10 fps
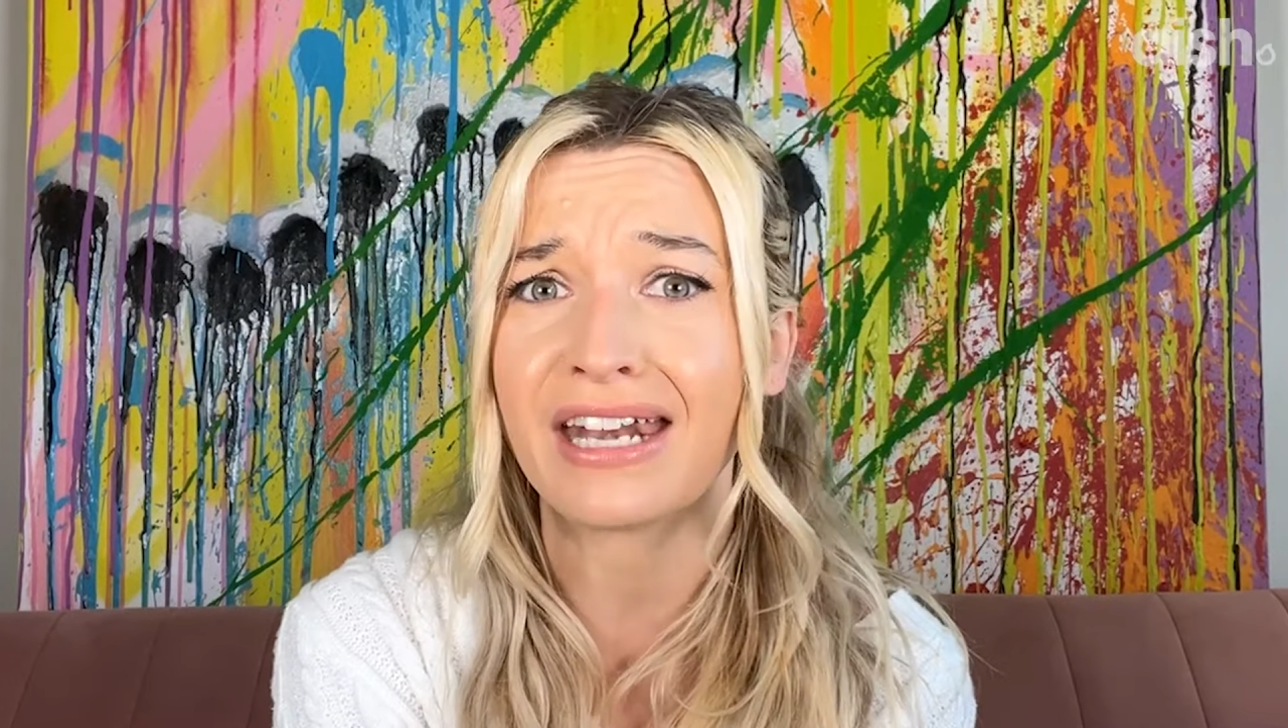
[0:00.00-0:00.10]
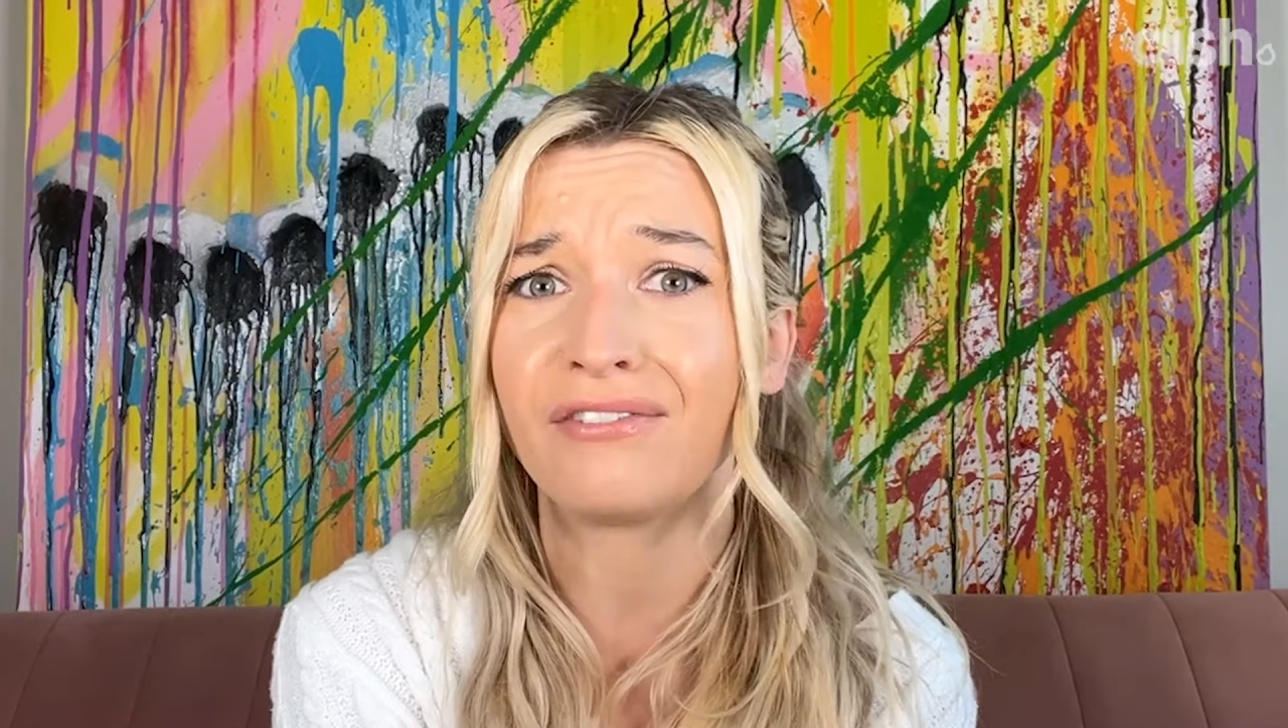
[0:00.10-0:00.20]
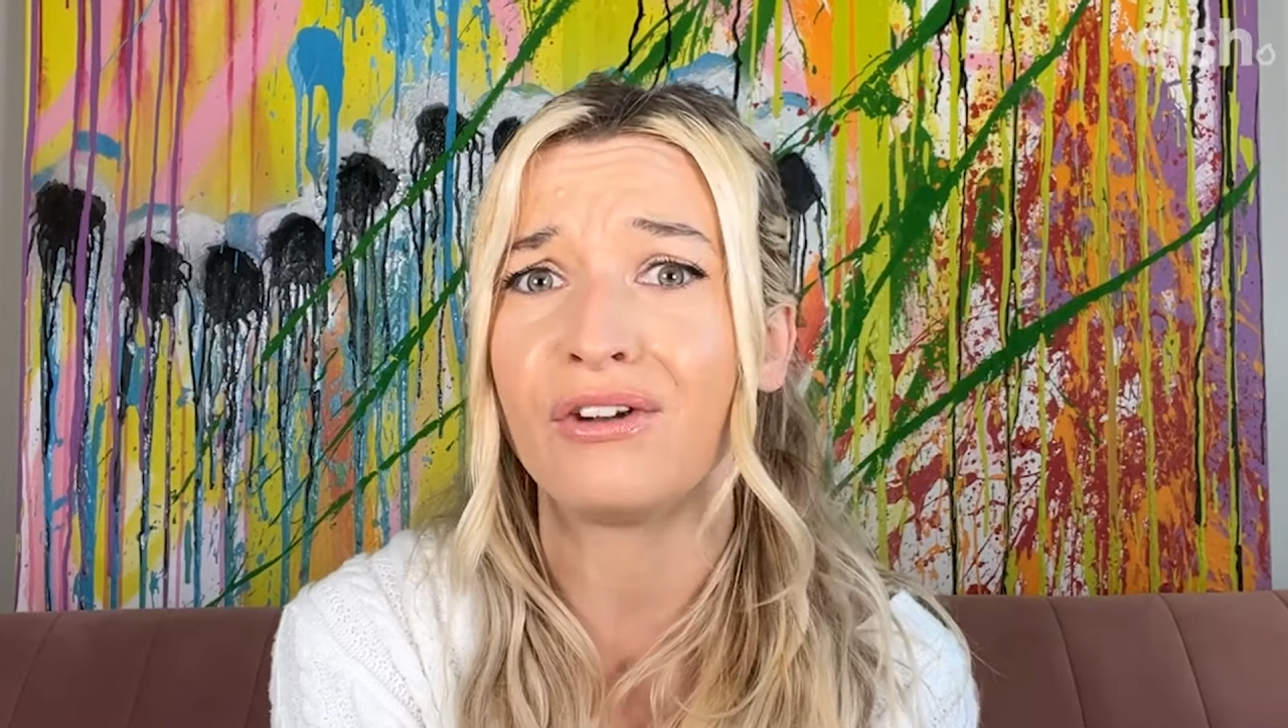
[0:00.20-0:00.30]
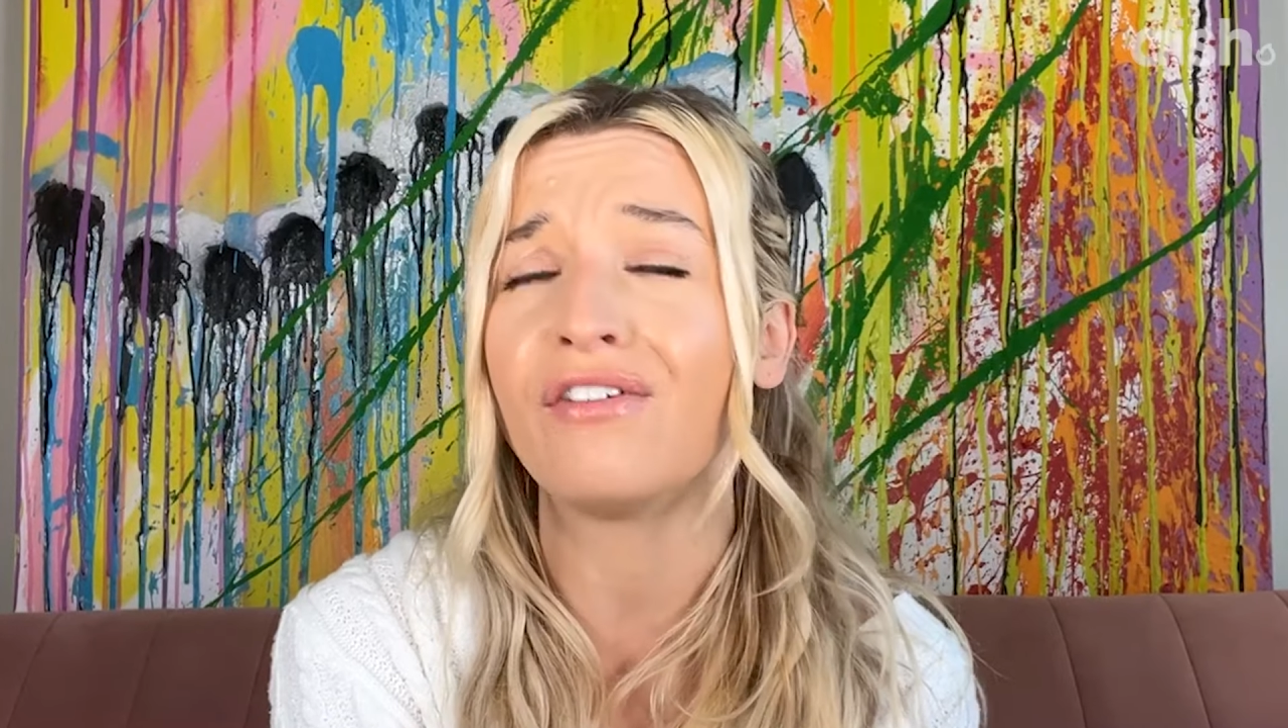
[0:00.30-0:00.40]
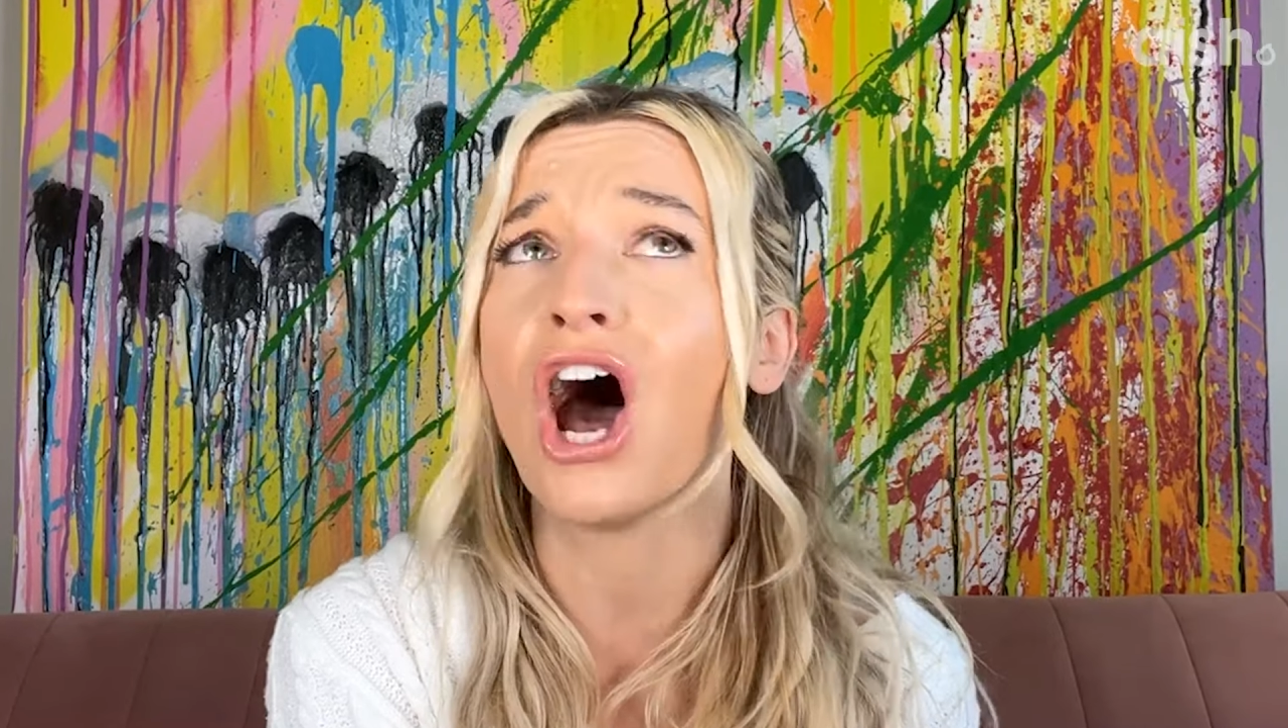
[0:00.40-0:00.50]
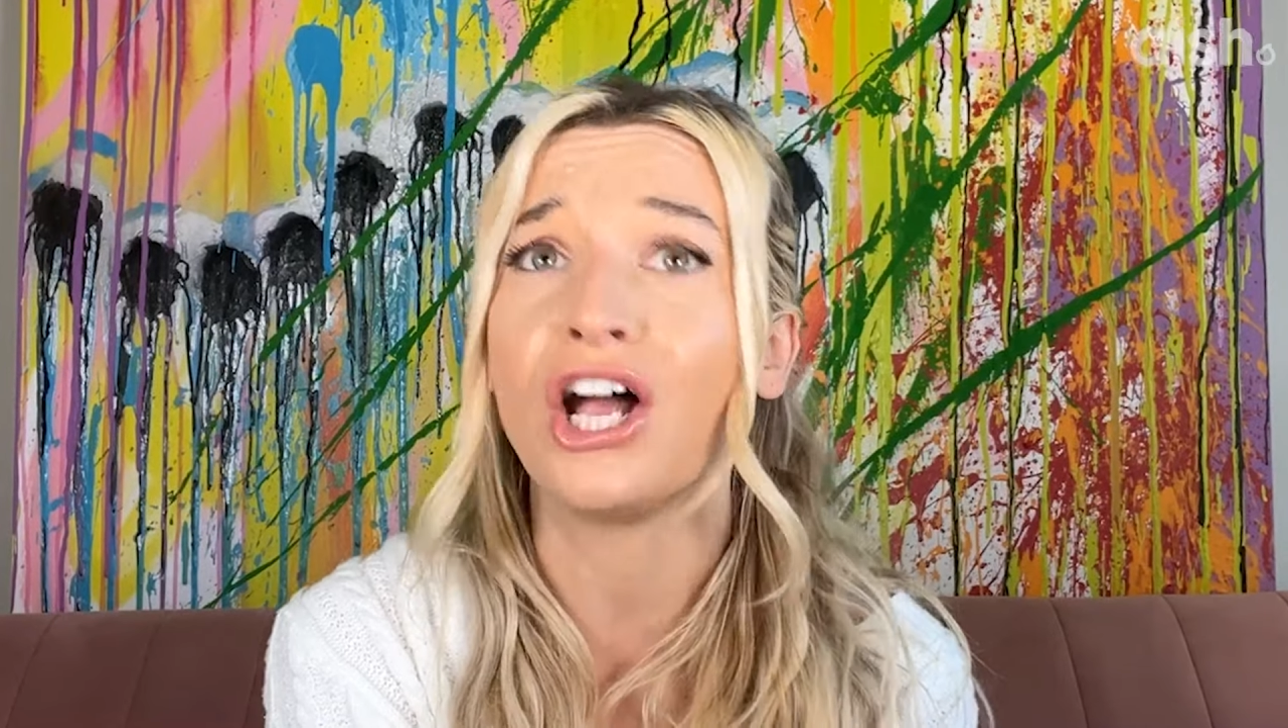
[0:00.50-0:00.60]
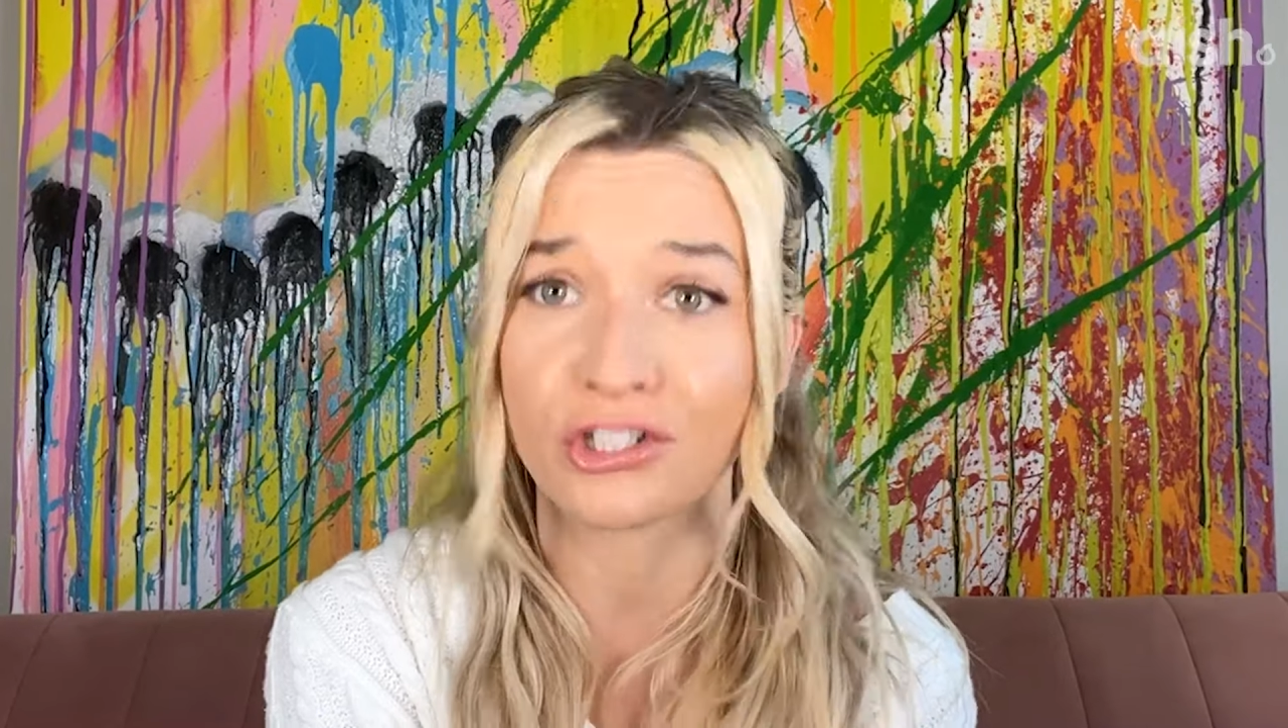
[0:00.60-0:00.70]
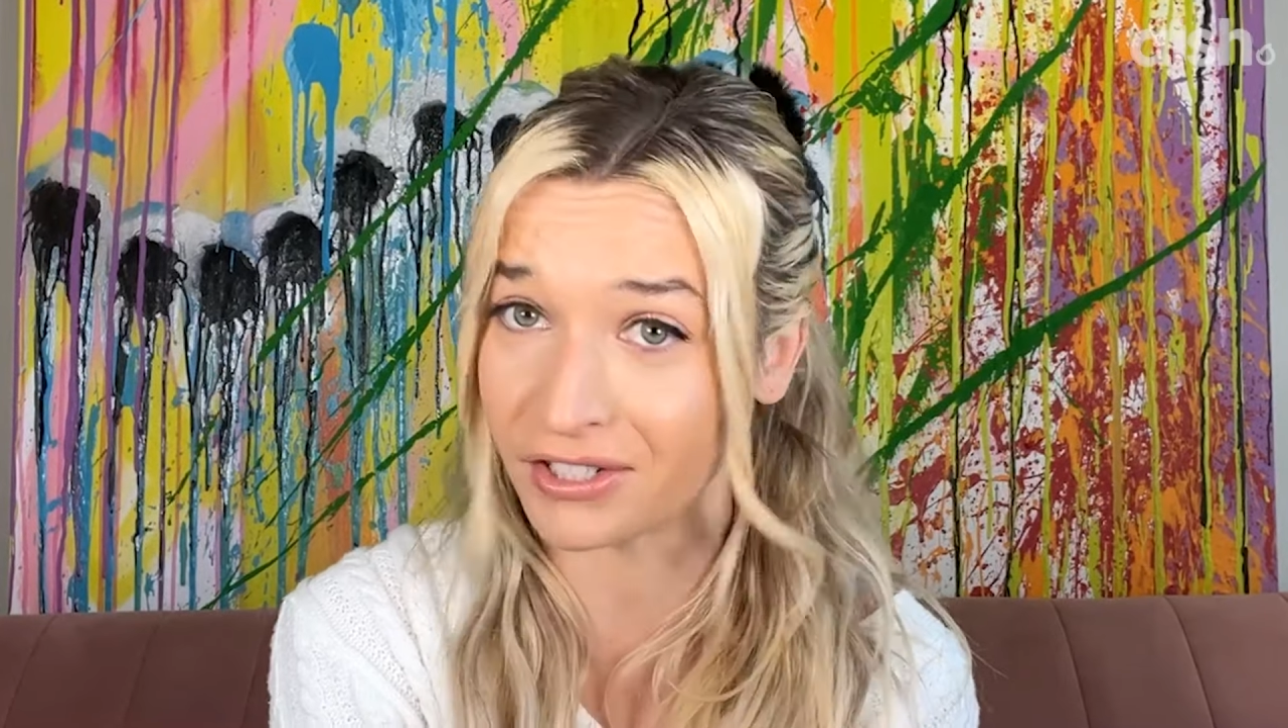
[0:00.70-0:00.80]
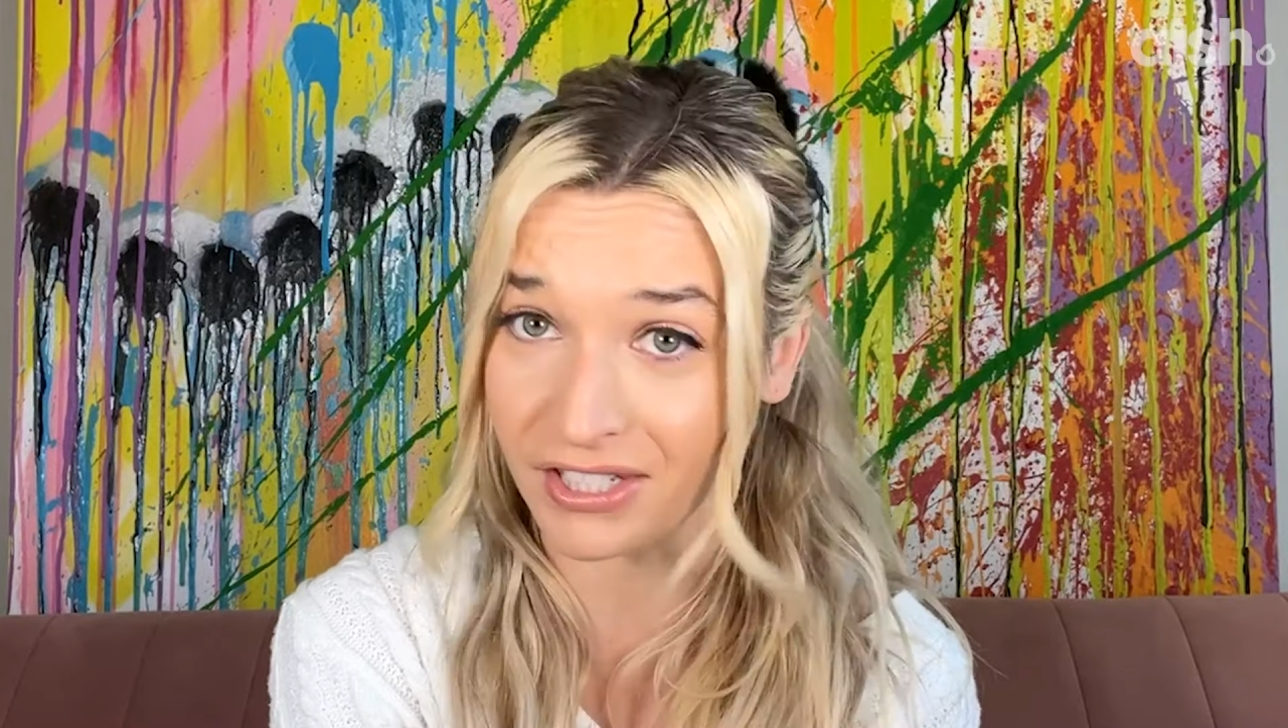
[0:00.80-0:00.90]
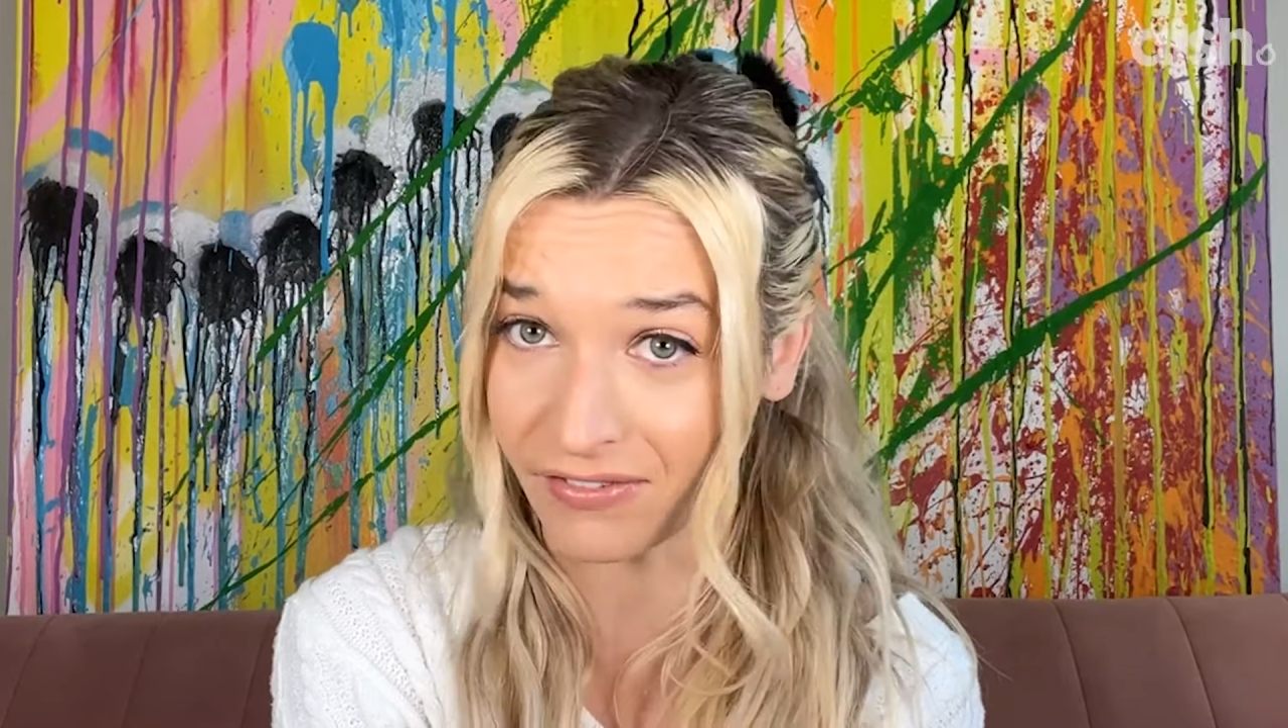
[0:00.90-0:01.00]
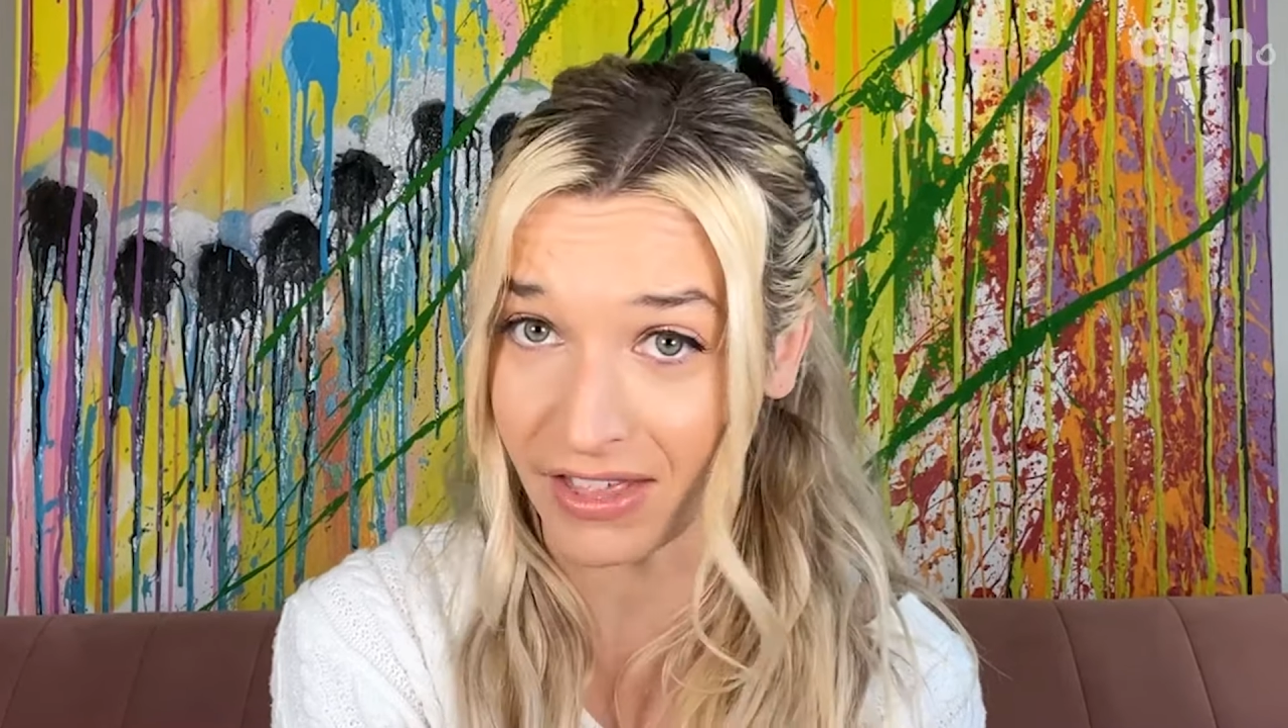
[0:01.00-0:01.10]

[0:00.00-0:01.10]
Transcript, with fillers: if you have hundreds of